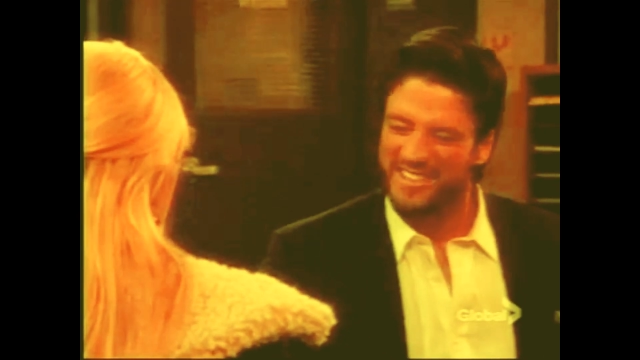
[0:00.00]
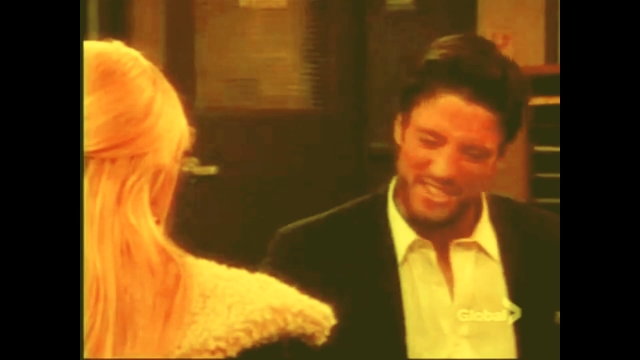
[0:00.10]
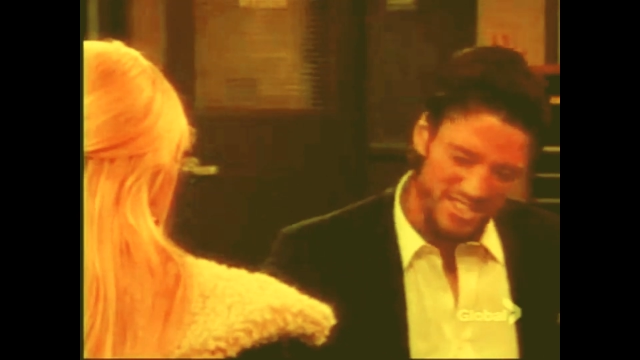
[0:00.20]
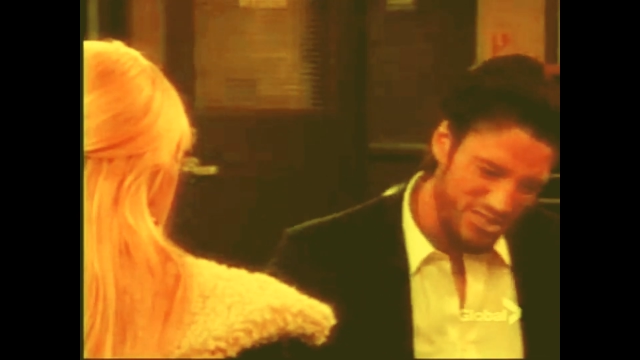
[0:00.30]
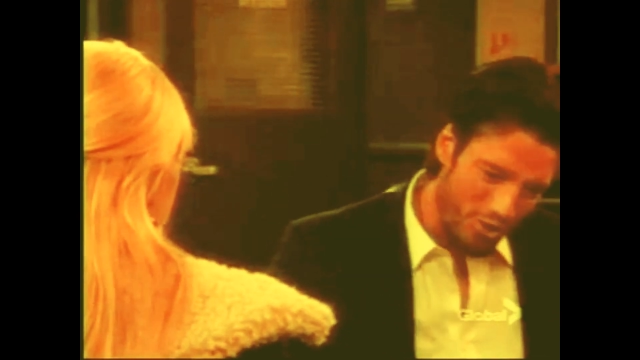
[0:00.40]

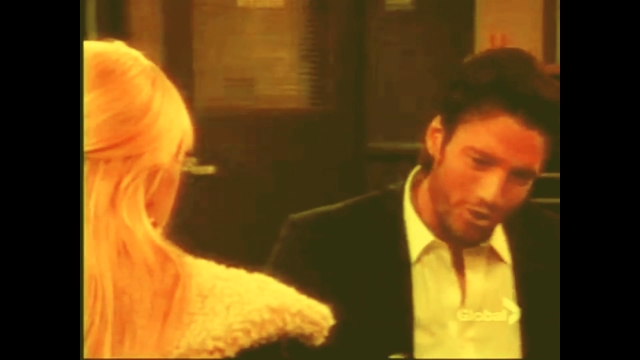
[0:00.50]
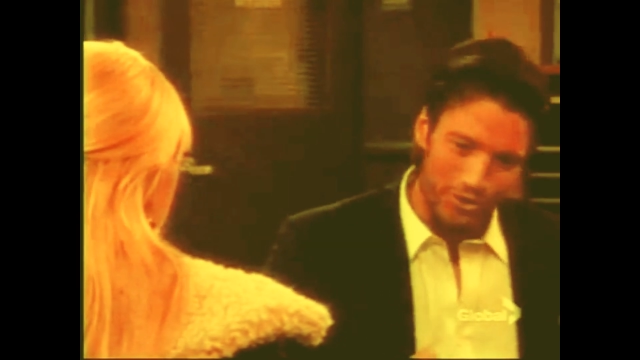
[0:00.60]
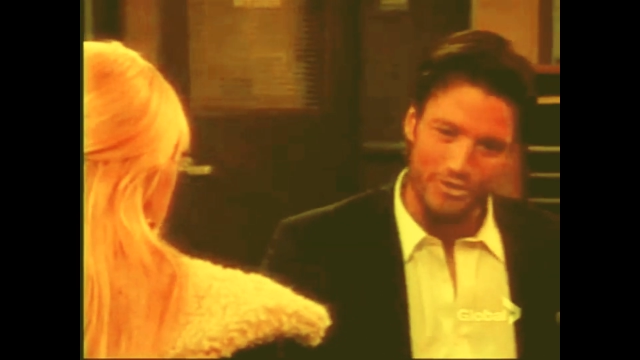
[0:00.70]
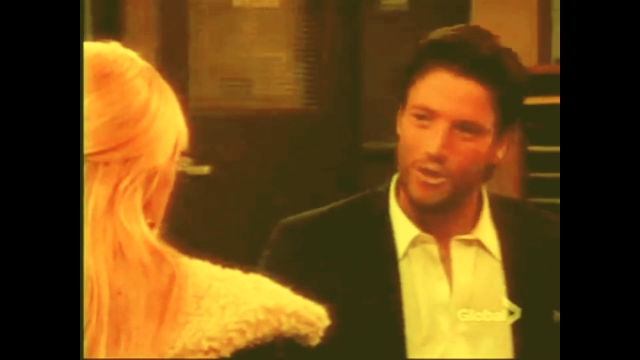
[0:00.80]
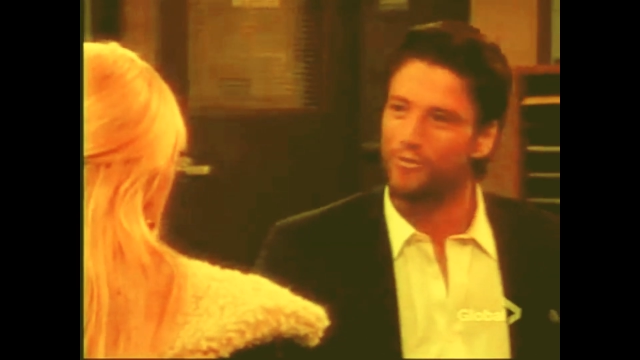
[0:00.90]
to get their
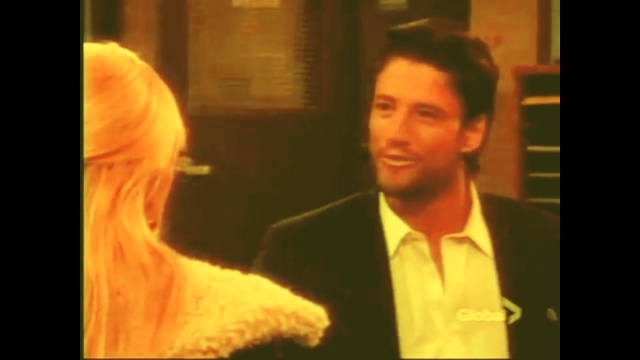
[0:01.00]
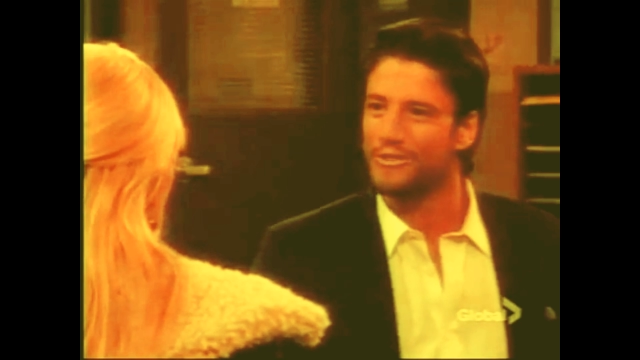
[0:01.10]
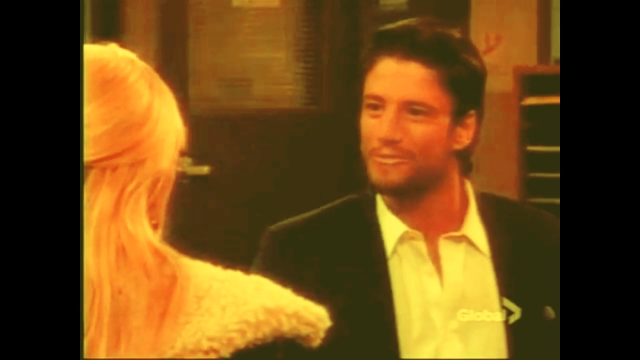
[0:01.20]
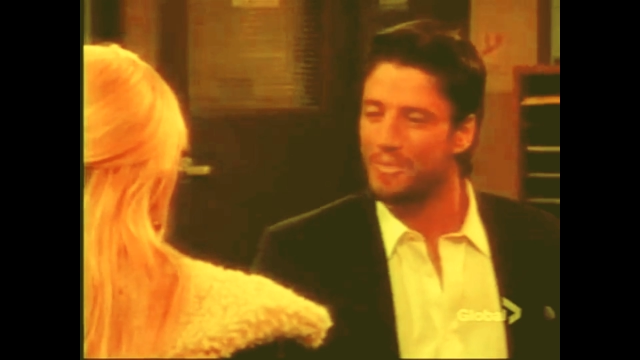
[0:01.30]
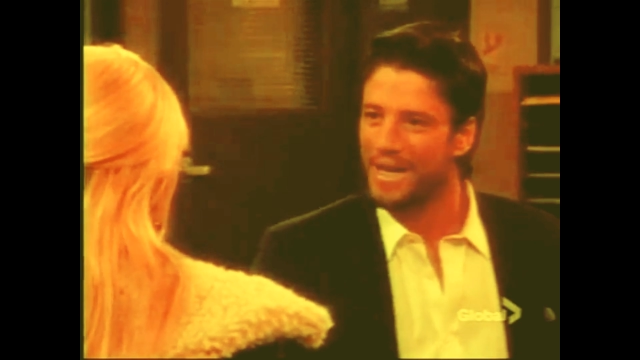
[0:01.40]
stockholders'
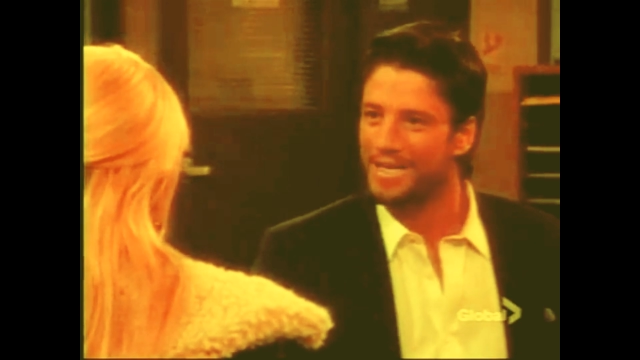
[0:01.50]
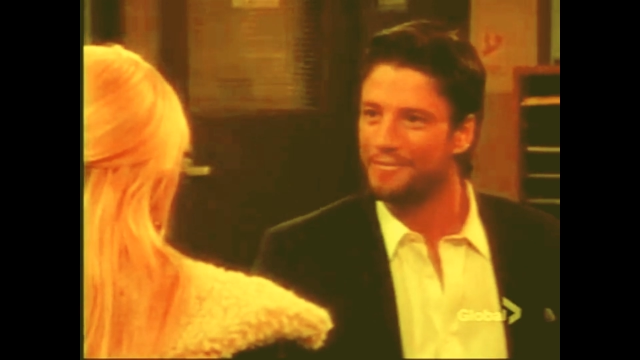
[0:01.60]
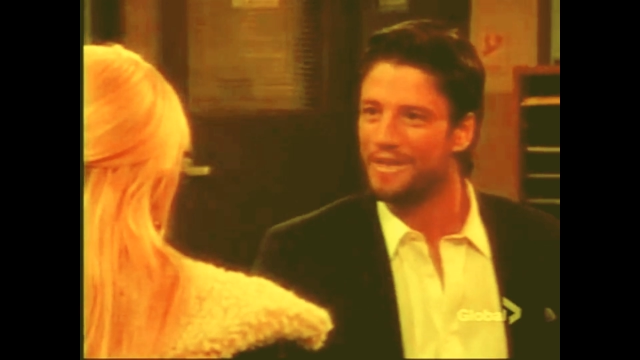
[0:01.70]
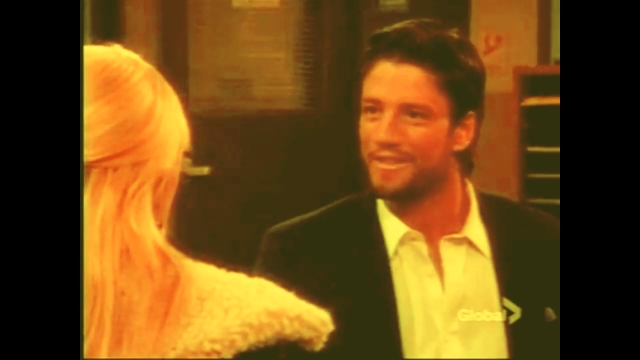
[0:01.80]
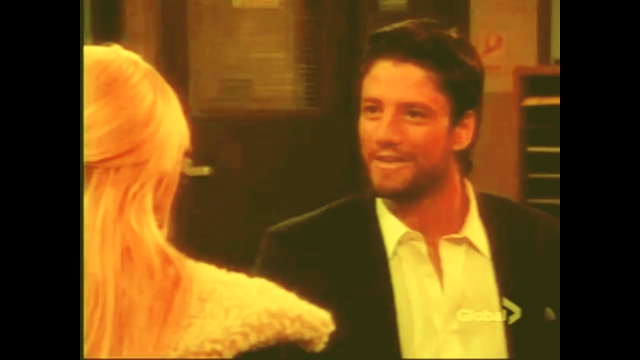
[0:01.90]
confidence
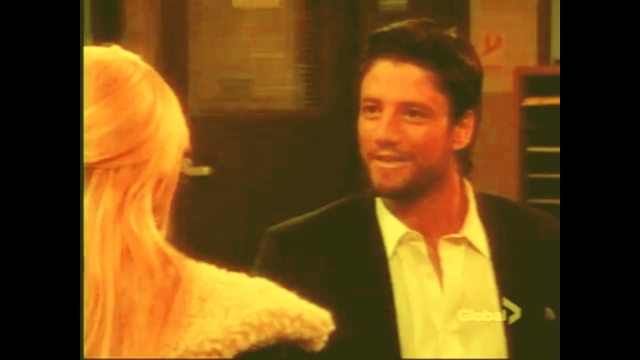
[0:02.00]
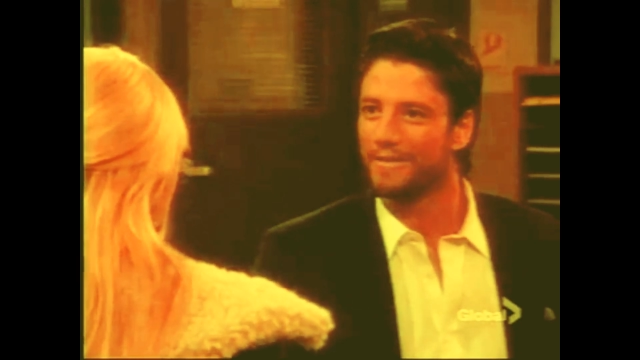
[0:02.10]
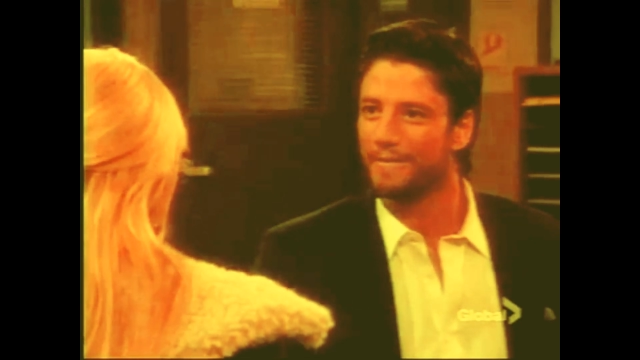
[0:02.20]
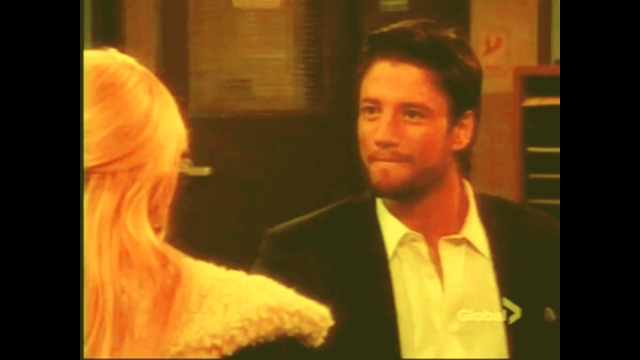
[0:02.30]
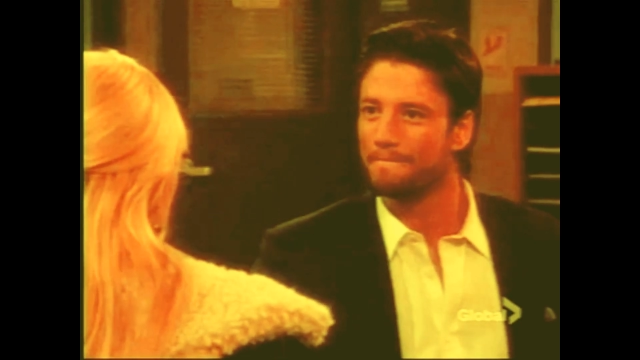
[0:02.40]
back in
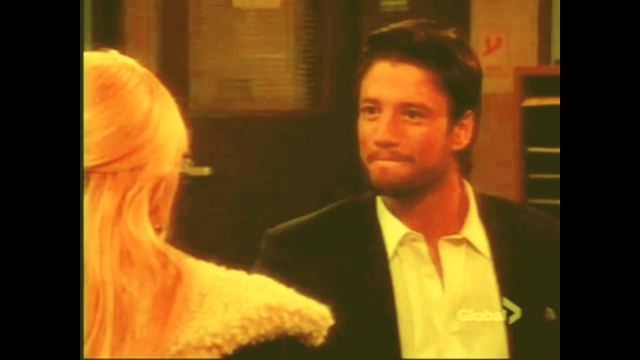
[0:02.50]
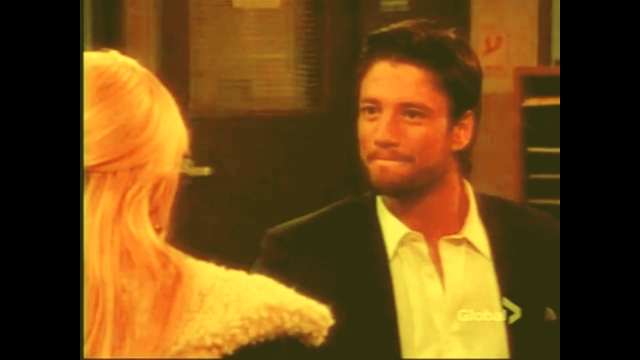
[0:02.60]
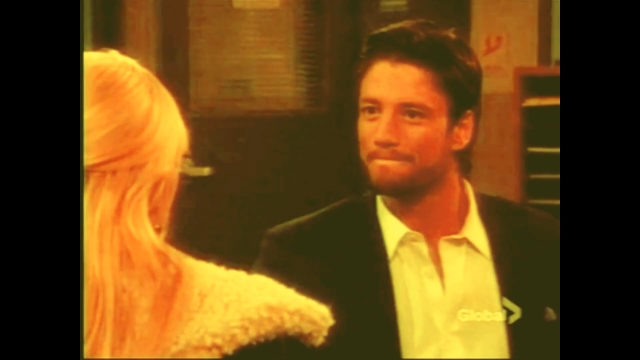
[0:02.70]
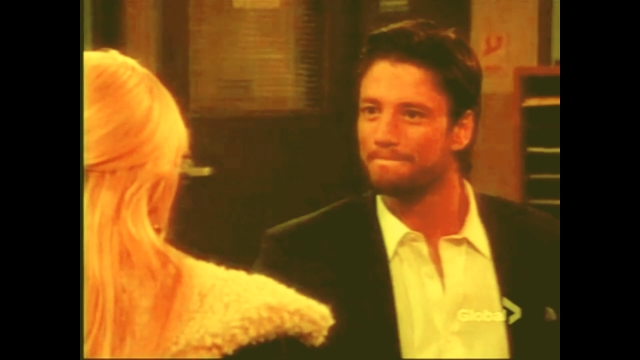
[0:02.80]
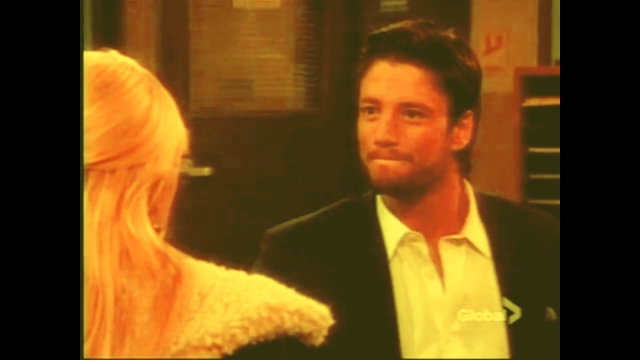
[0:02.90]
Mythic.
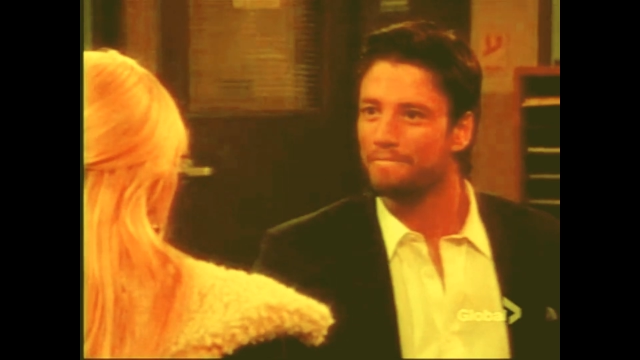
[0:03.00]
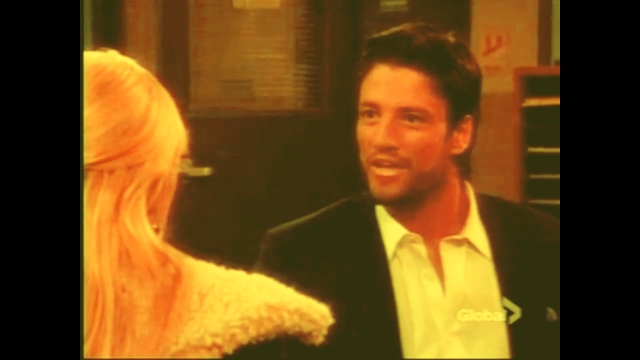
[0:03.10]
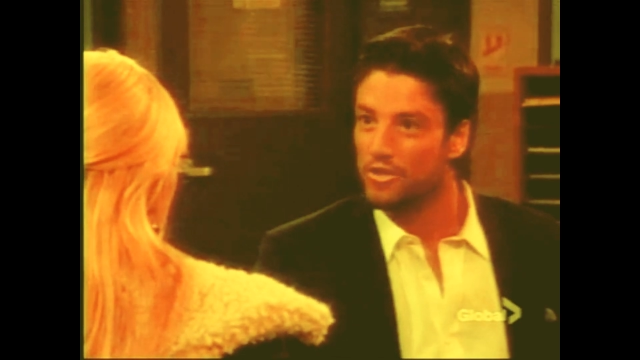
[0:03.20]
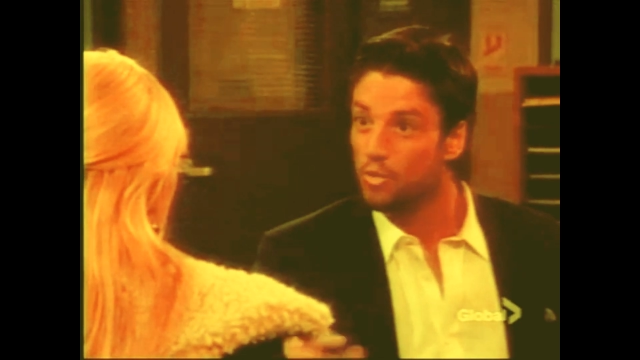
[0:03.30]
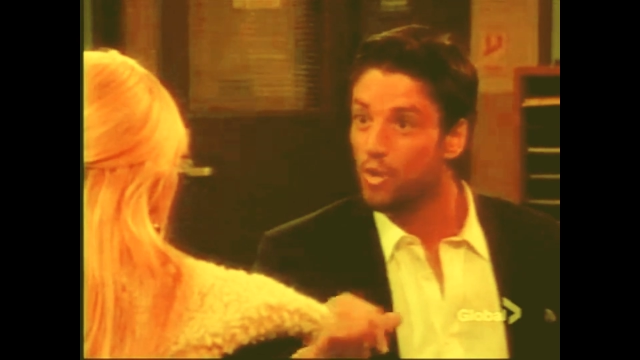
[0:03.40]

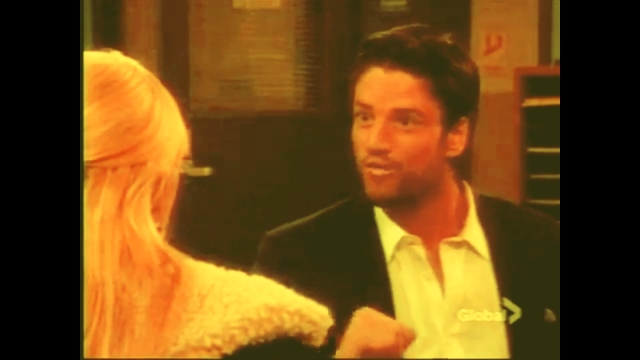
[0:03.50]
Now